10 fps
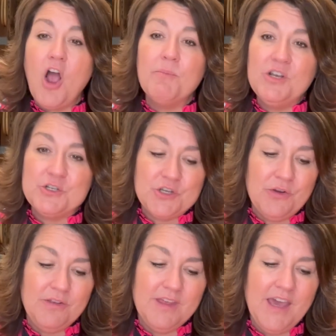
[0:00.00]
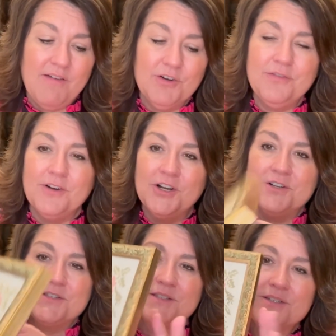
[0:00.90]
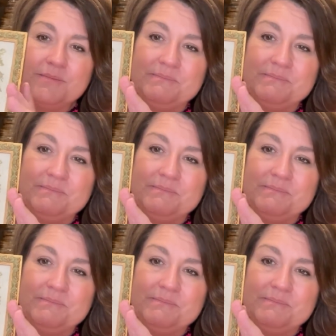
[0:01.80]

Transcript: I'm going to show you the cover first.